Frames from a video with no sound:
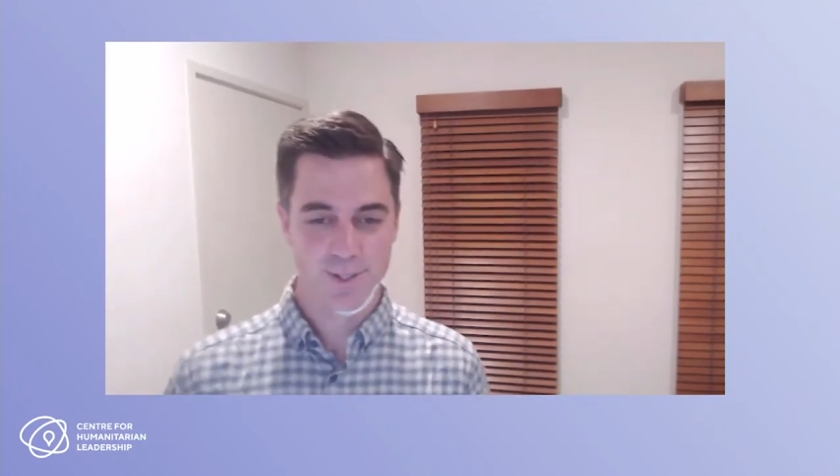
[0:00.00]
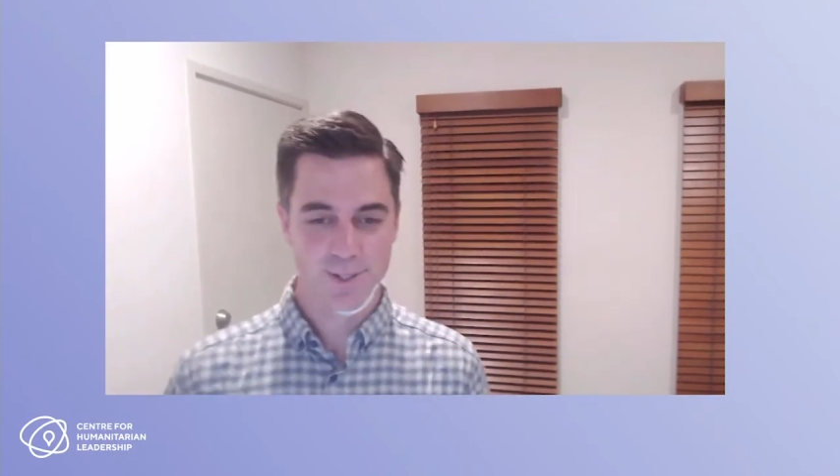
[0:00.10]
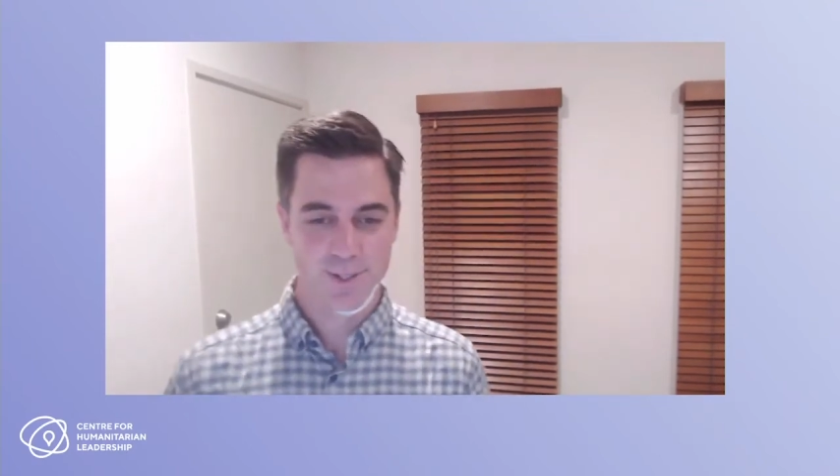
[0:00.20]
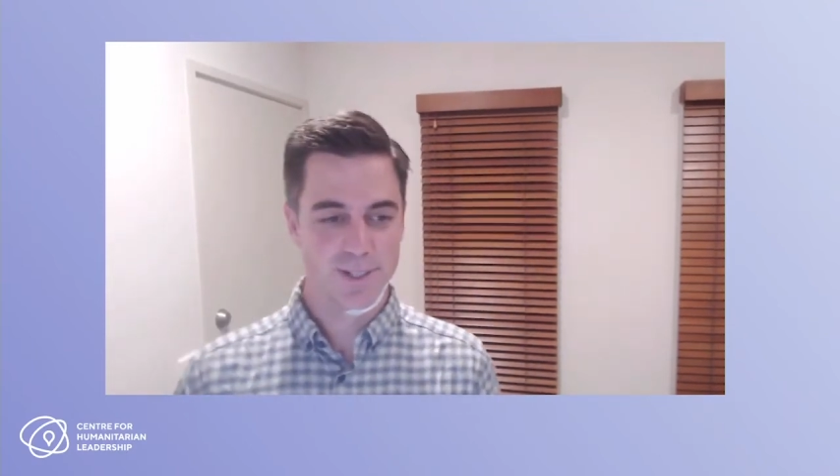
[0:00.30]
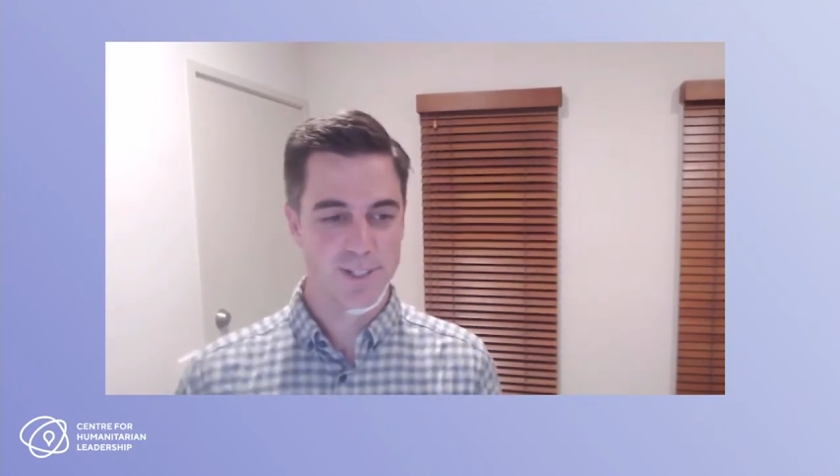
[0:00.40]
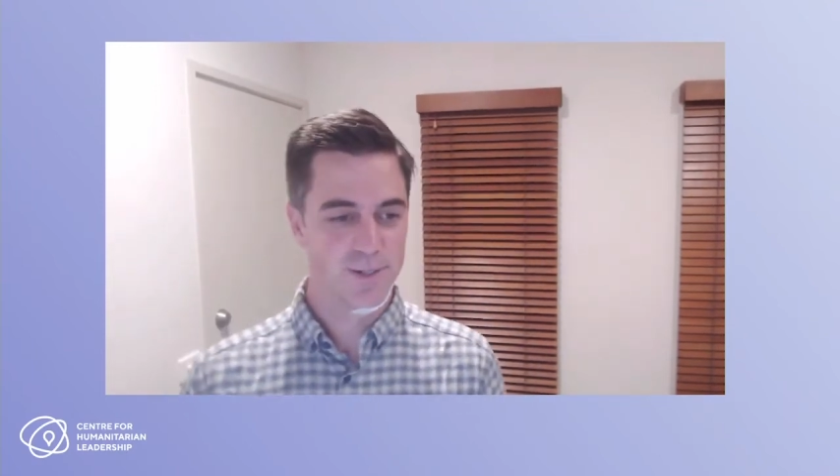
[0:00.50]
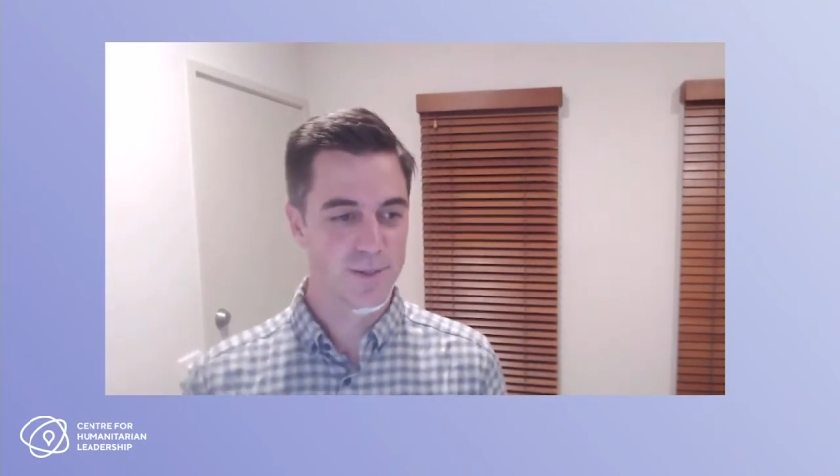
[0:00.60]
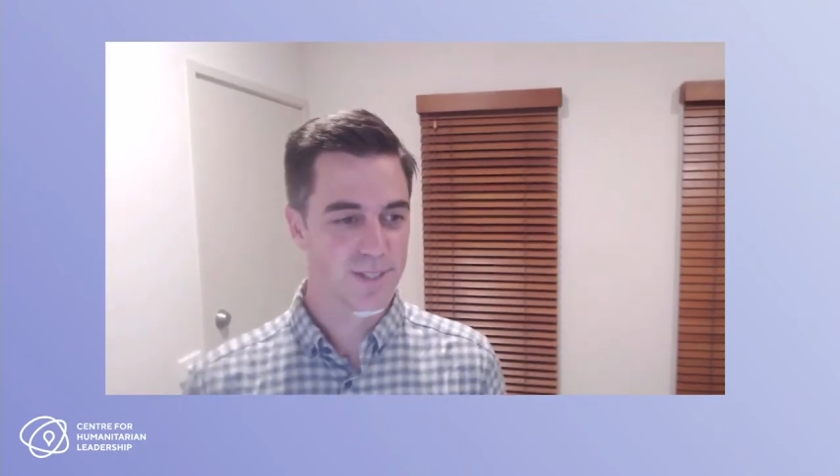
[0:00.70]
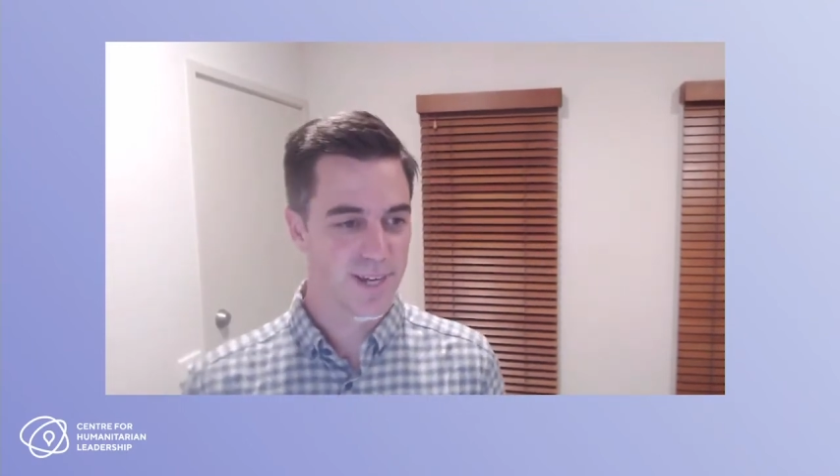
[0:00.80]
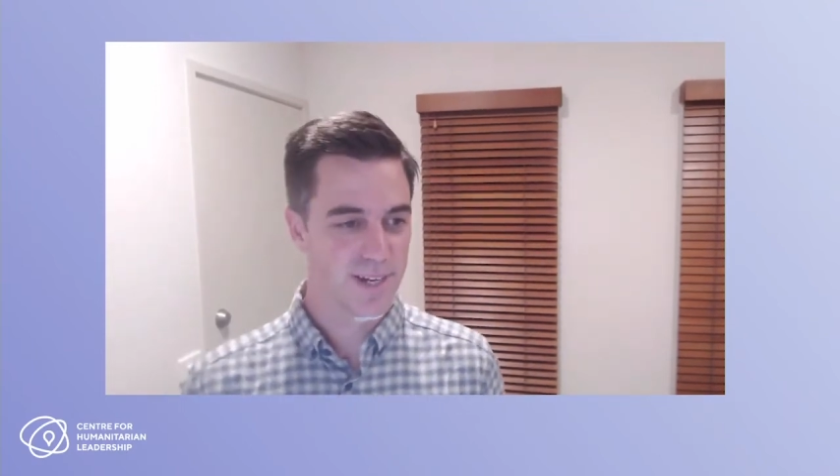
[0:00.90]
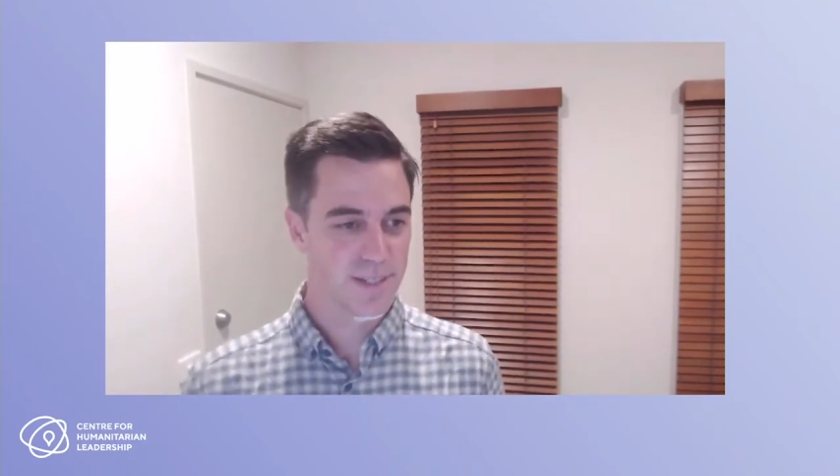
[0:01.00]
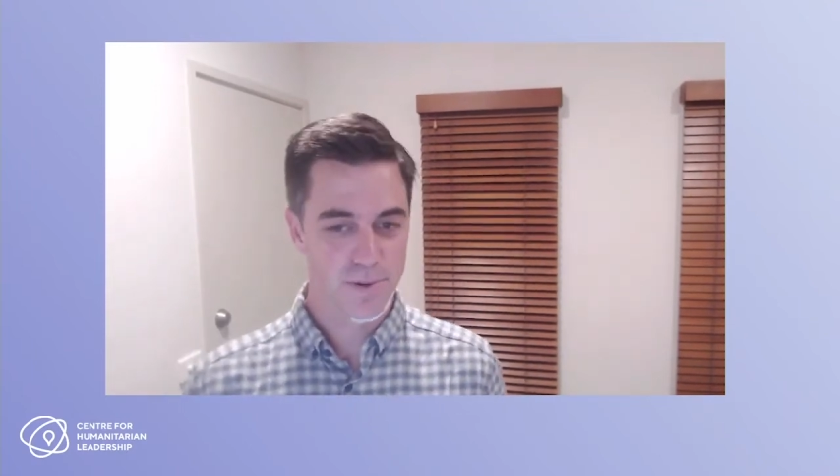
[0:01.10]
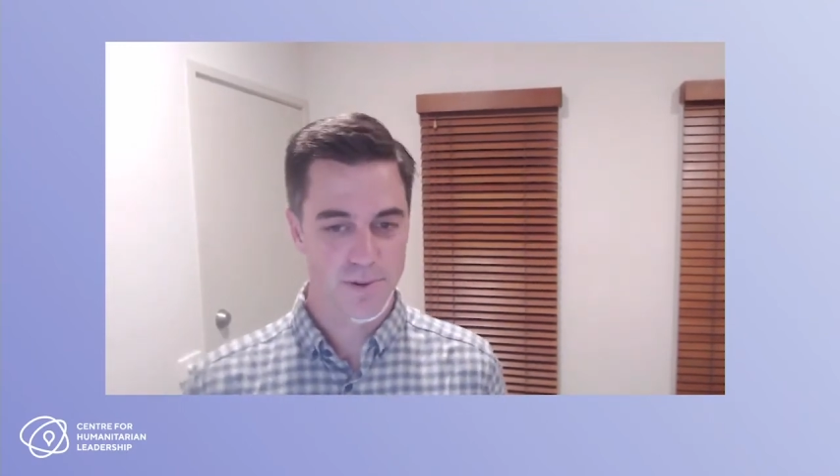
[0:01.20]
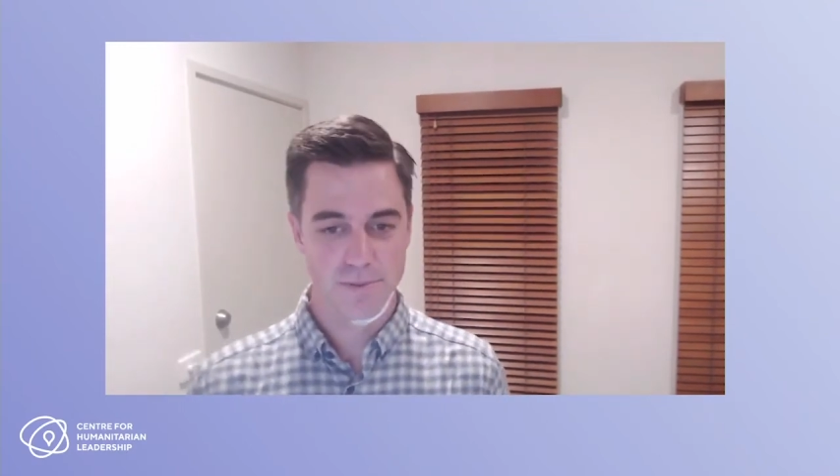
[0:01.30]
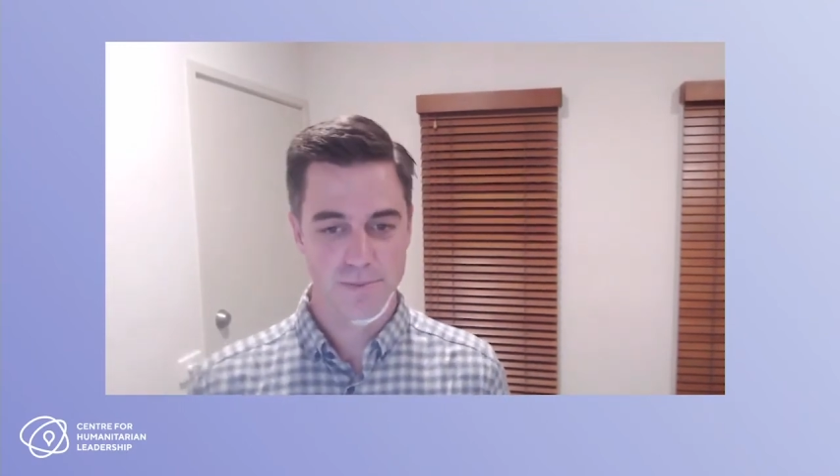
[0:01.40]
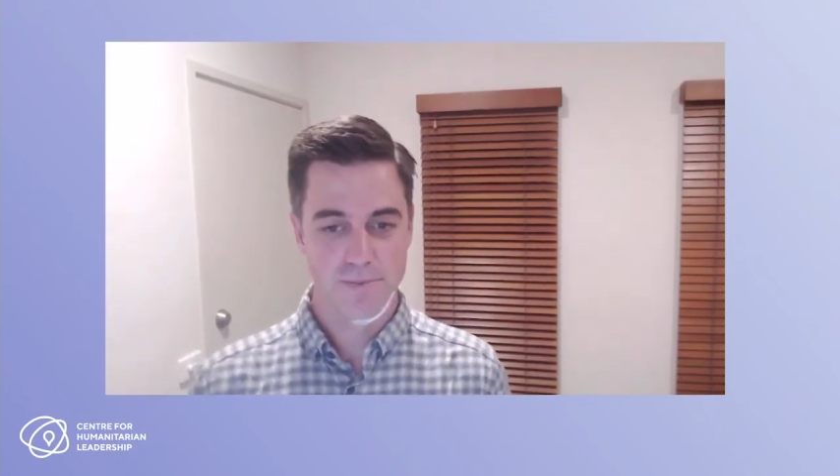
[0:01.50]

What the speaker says: the digital standards problem.